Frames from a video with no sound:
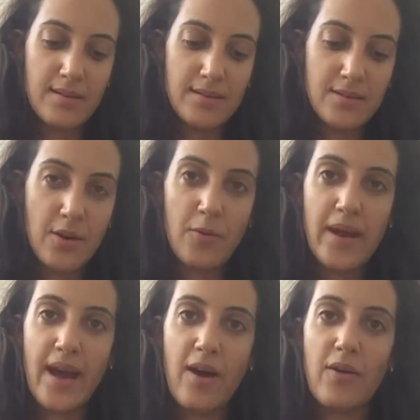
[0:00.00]
So
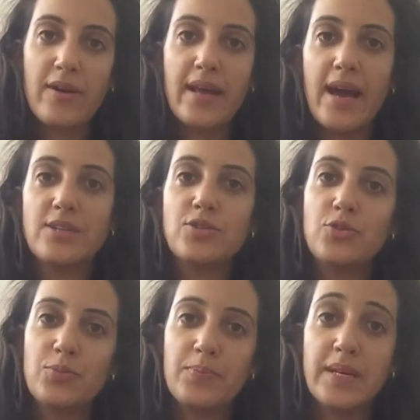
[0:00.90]
we already had
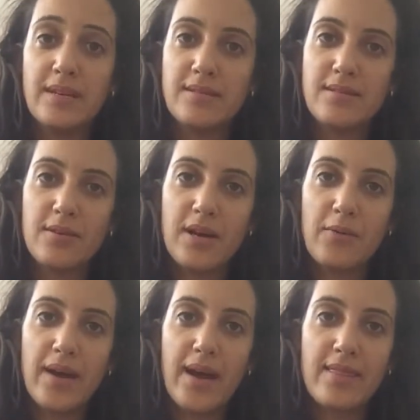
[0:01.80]
two peaks. Okay,
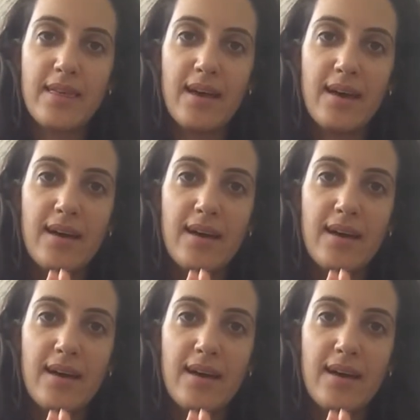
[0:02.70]
we had the